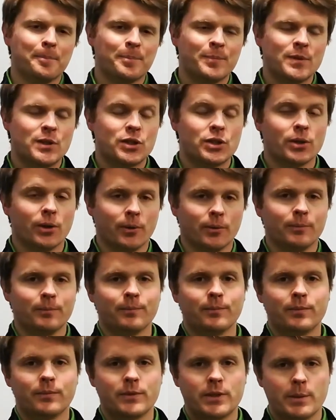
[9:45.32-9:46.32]
So
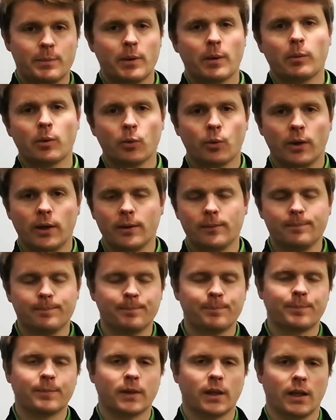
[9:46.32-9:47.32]
tip number 1
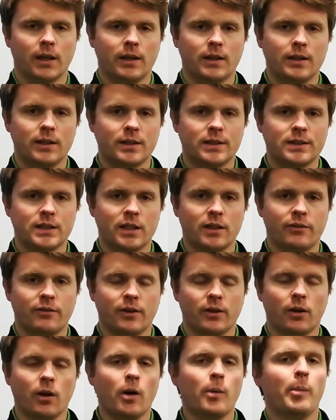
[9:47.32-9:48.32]
is, if
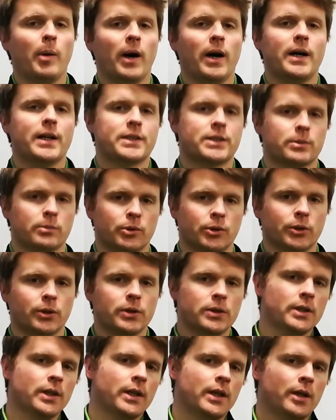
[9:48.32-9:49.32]
at all
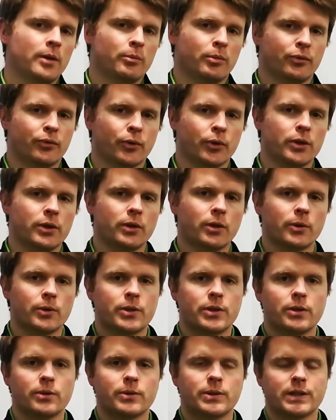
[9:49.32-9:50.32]
possible, before you go
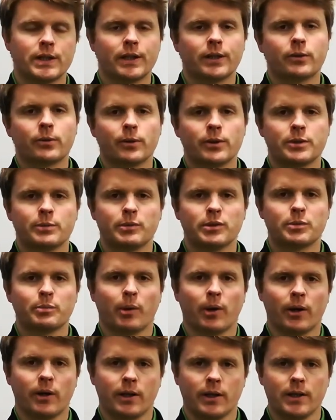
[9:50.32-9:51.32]
to said Christmas
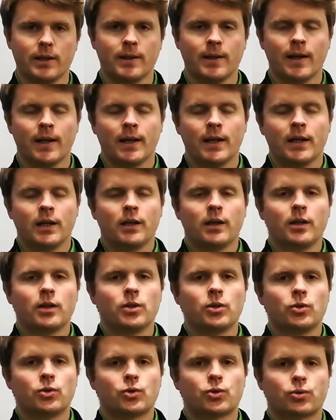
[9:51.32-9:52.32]
party,
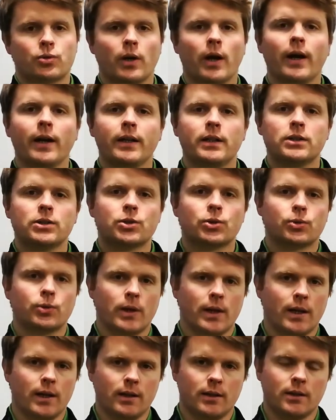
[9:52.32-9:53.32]
try and
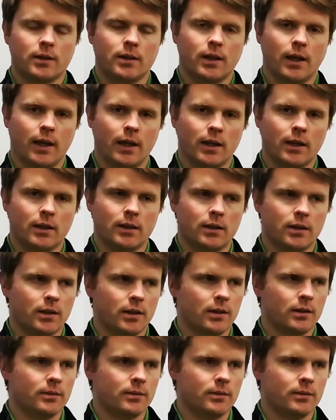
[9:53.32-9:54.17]
train. And